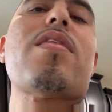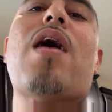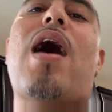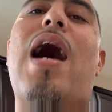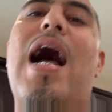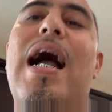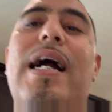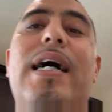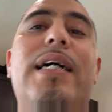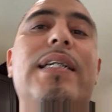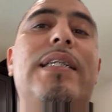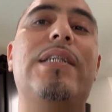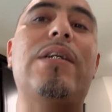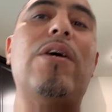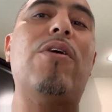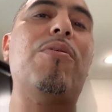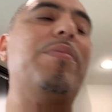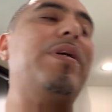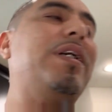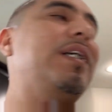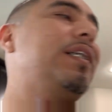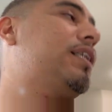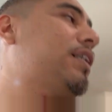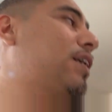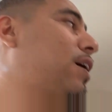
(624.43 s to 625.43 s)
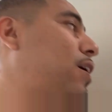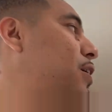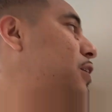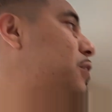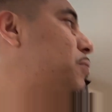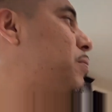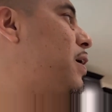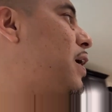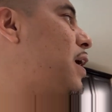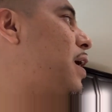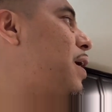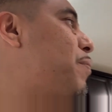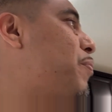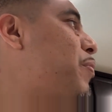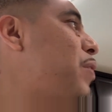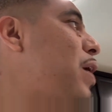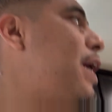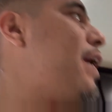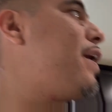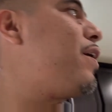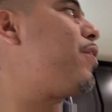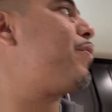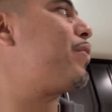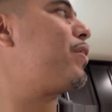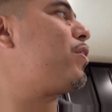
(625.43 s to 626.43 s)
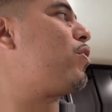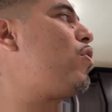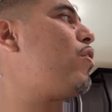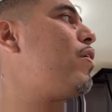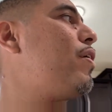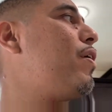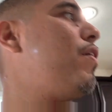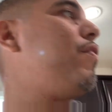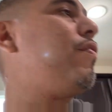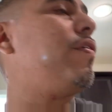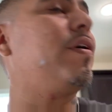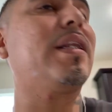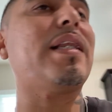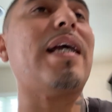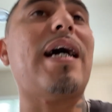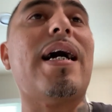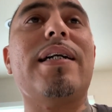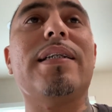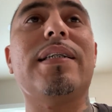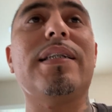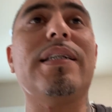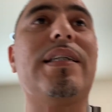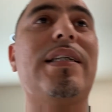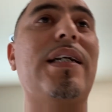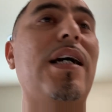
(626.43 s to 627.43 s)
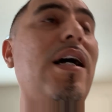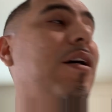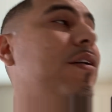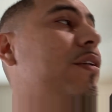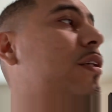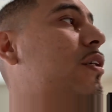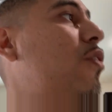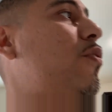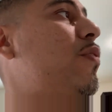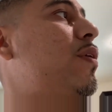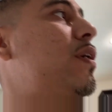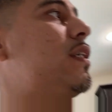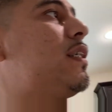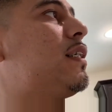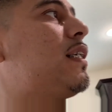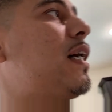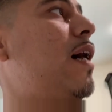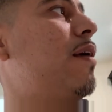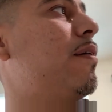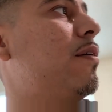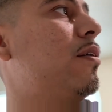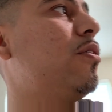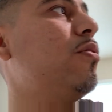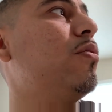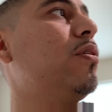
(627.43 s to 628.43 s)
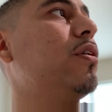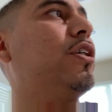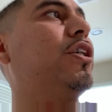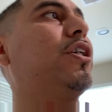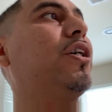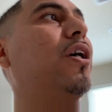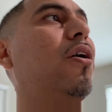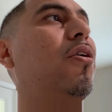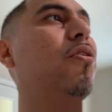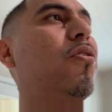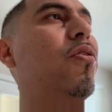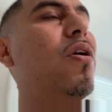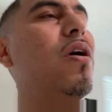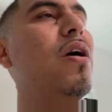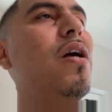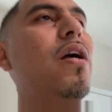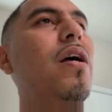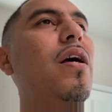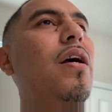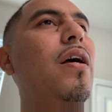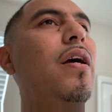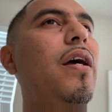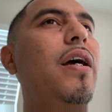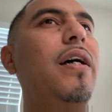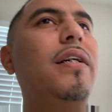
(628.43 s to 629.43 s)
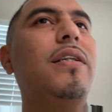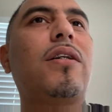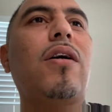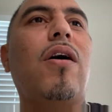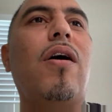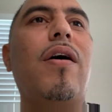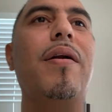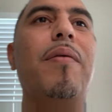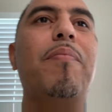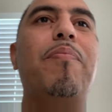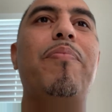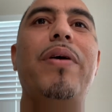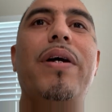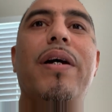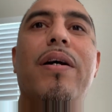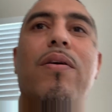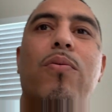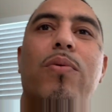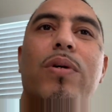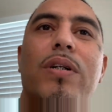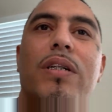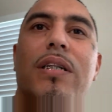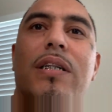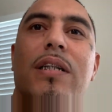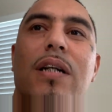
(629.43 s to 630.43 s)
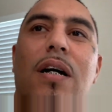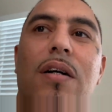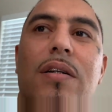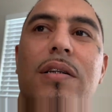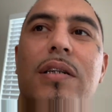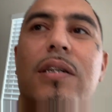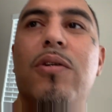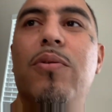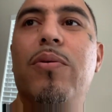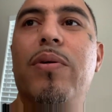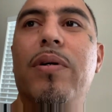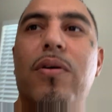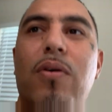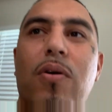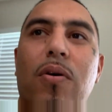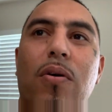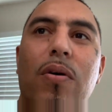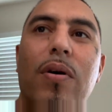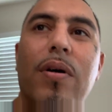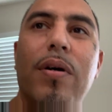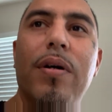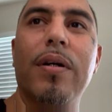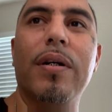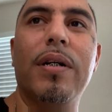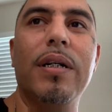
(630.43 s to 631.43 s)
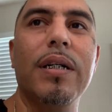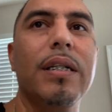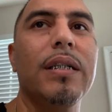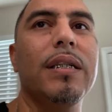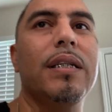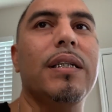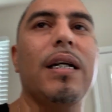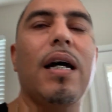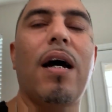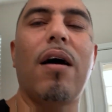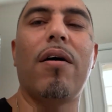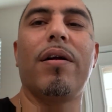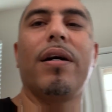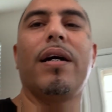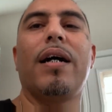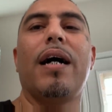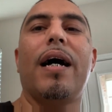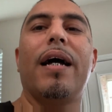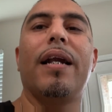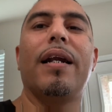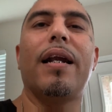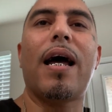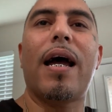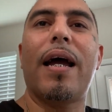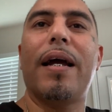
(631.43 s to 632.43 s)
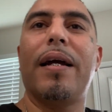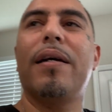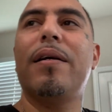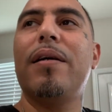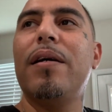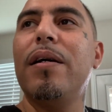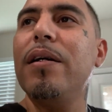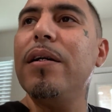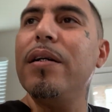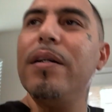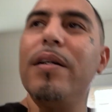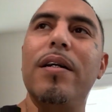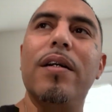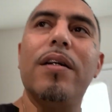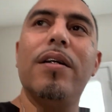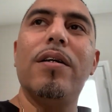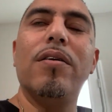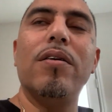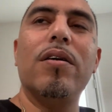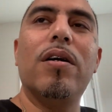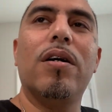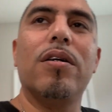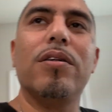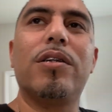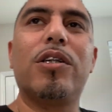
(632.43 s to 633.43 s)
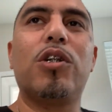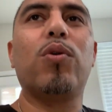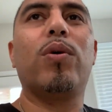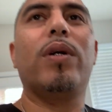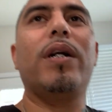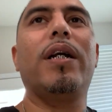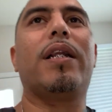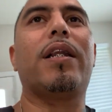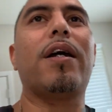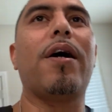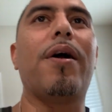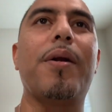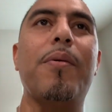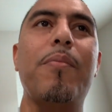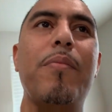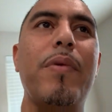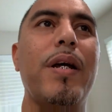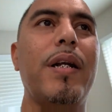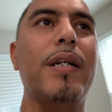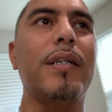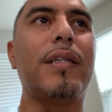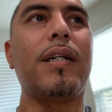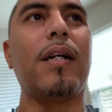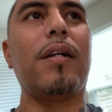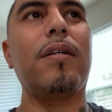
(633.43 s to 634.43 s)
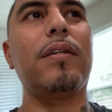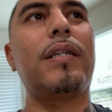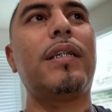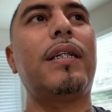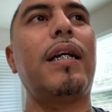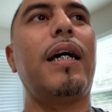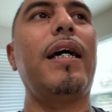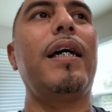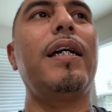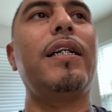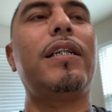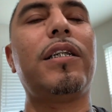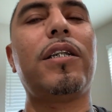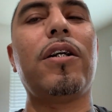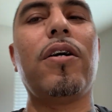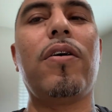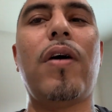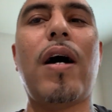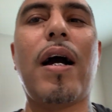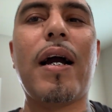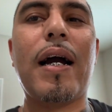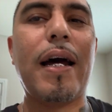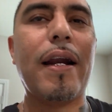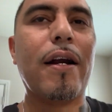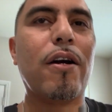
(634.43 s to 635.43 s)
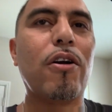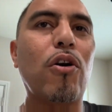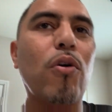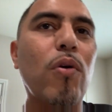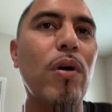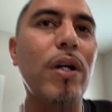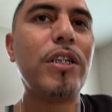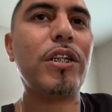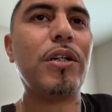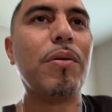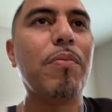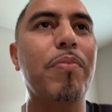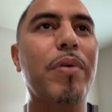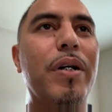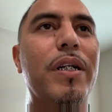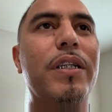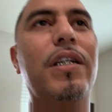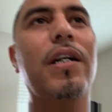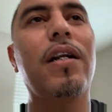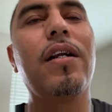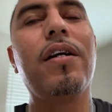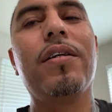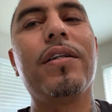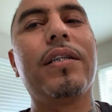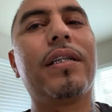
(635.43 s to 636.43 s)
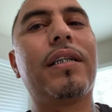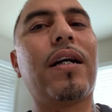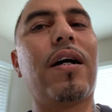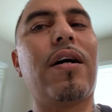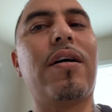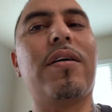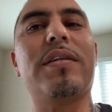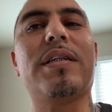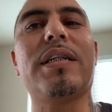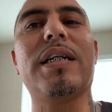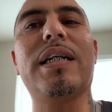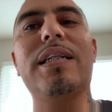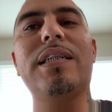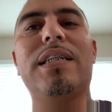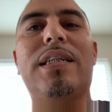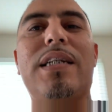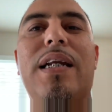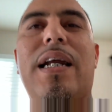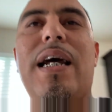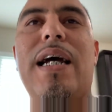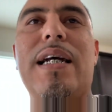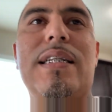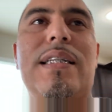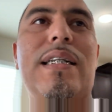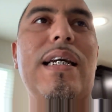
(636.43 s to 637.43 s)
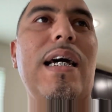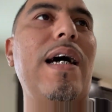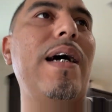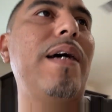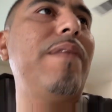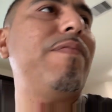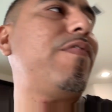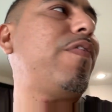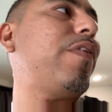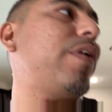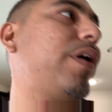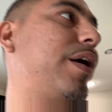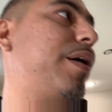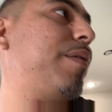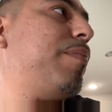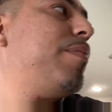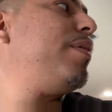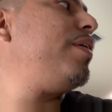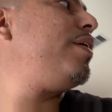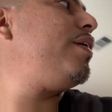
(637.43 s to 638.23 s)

I got so many songs, man. I probably done recorded over 1,000 songs. So when it's time to do a show, it's hard to pick which songs to record because I only got like, you know, 20, 30 minutes on stage. So I got to crunch a bunch of little songs into that time frame.